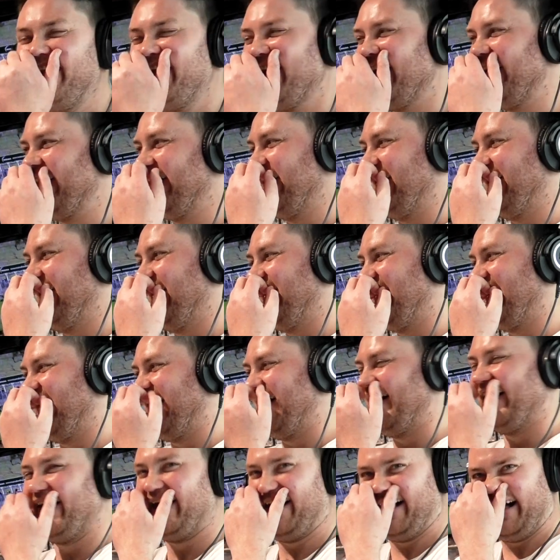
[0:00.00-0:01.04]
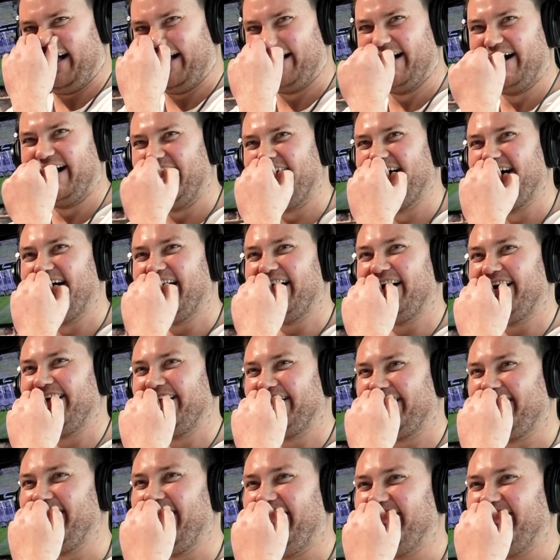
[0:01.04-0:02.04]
another one, Jim, just like that.